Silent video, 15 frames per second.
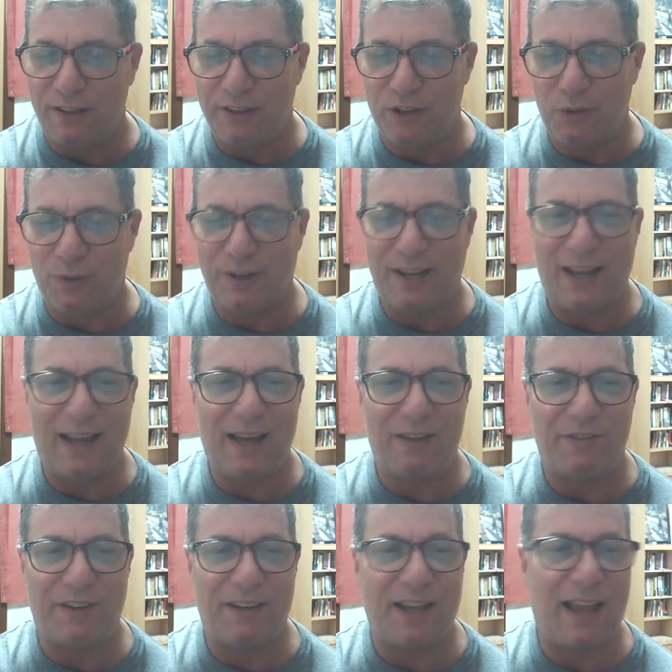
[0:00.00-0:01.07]
you would
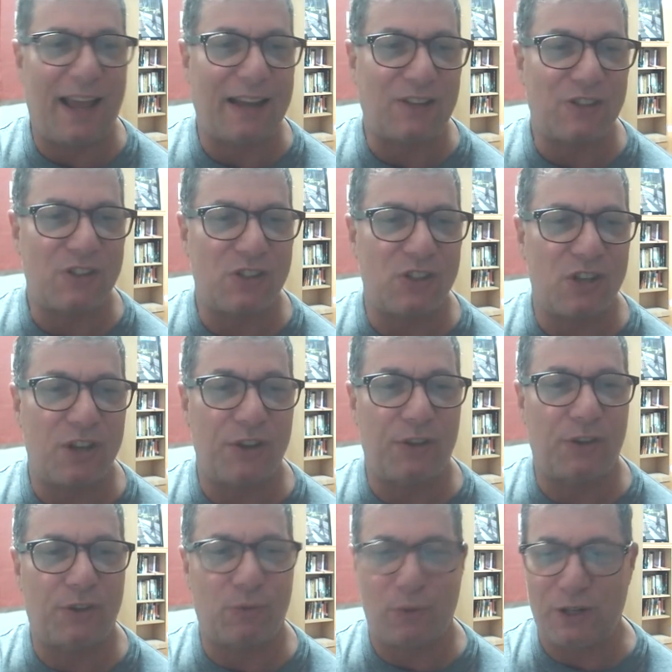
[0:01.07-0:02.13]
have an
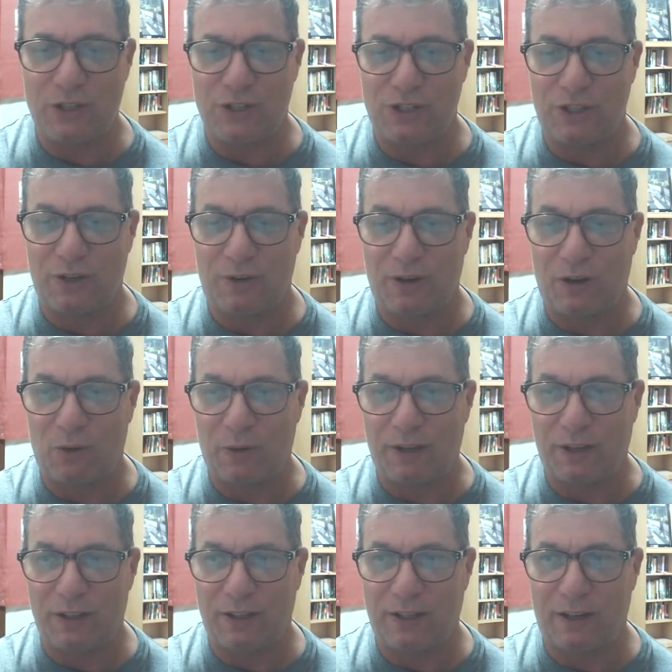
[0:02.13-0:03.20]
X30
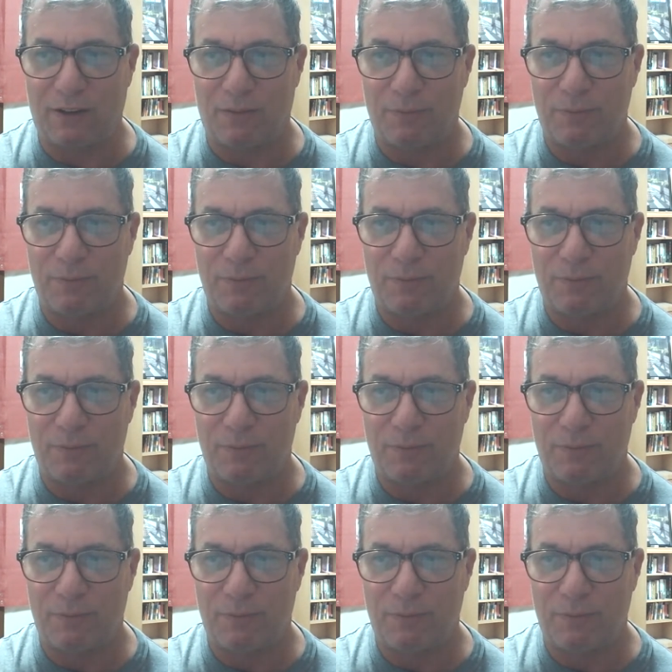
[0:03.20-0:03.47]
in there.